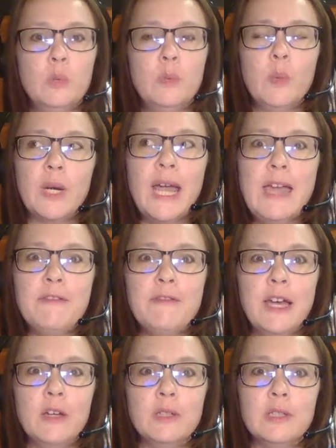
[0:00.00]
But what I have
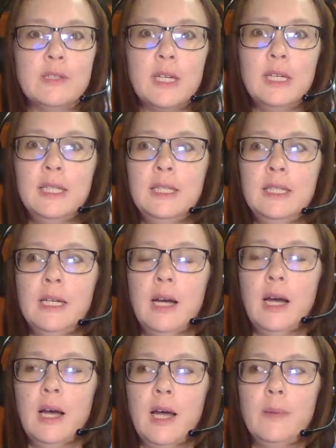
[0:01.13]
found is
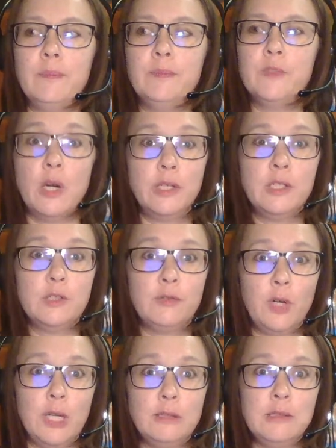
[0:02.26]
talking to
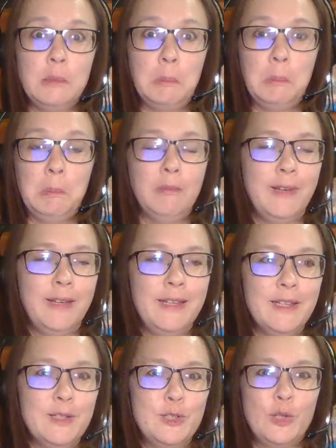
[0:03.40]
friends
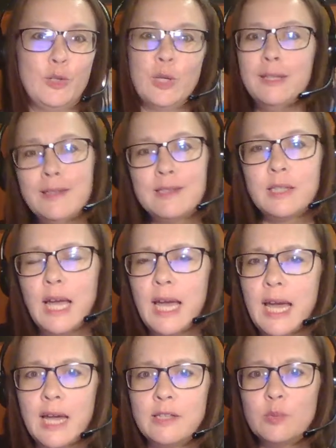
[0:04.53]
is, you're in this
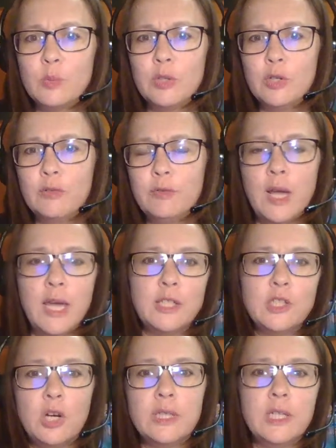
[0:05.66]
class with your friend
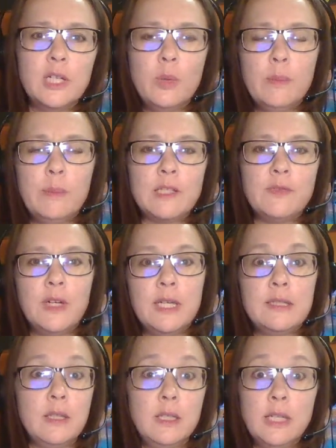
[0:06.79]
all year, we're best friends,
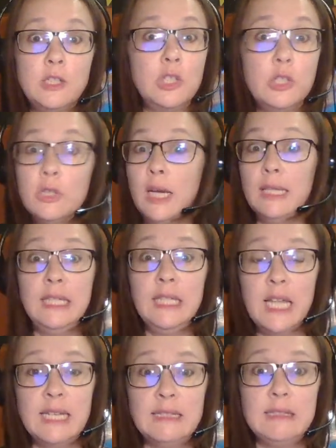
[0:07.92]
and the next year you're not in any
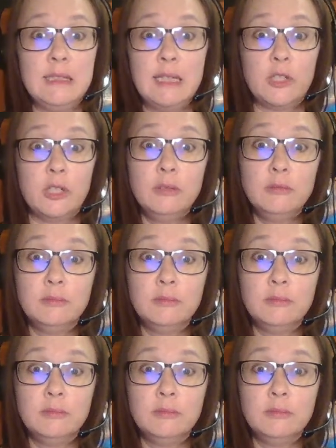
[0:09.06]
classes together.